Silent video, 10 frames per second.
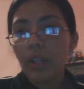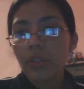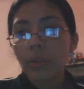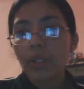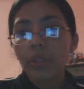
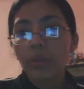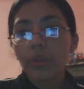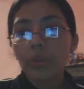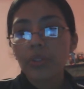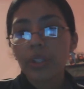So in
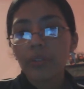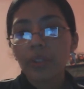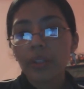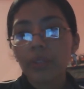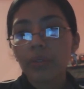conclusion,
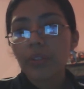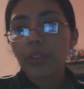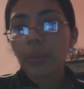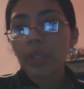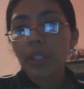effective risk
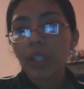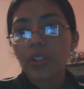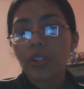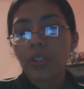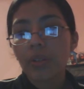
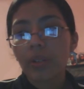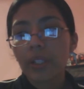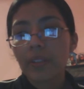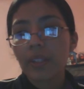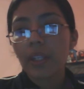communication is not
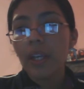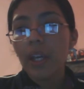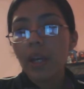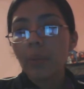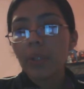easy,
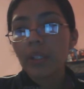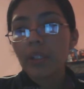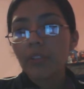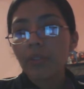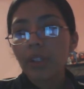but it
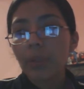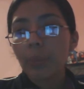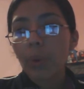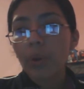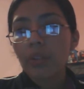is very
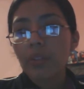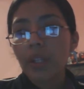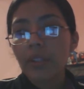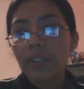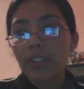important
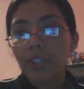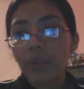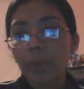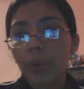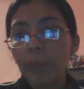and
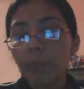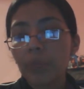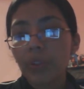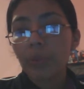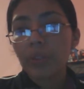achievable.
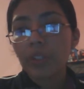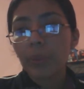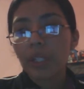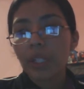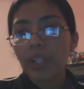Risk
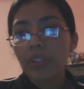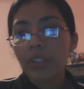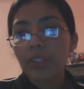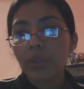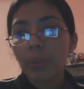communication
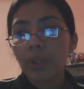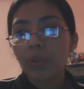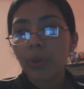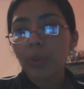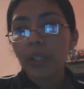needs to be
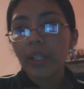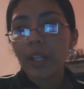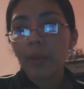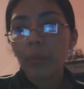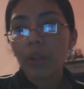formulated
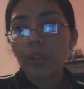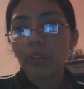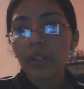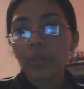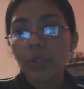and
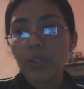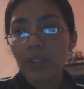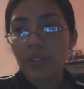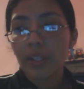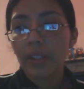modified to its
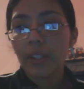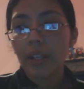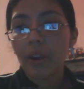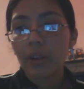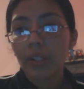intended
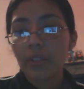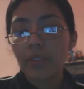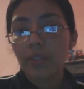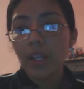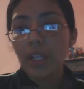
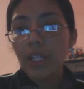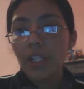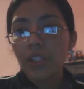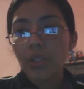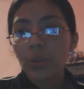audience.
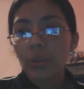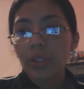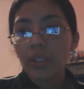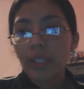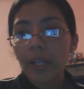Children,
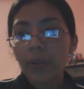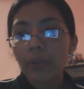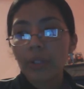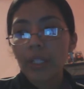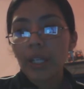the
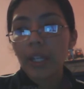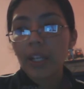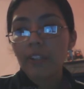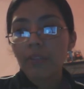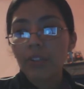elderly, and
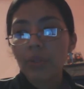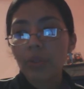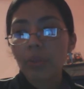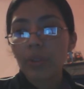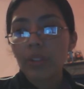
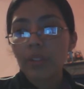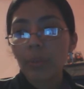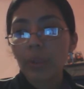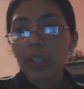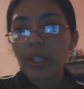individuals with
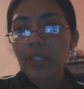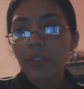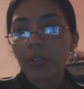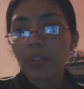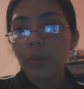disabilities
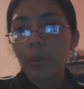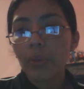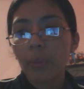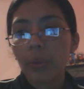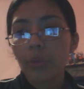are some of
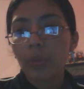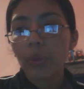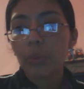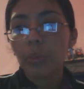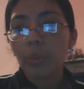the most
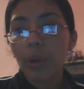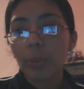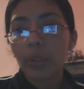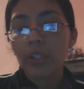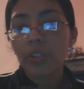vulnerable
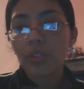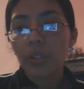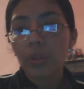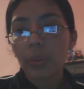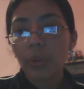populations in
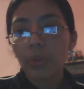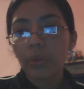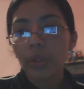the world.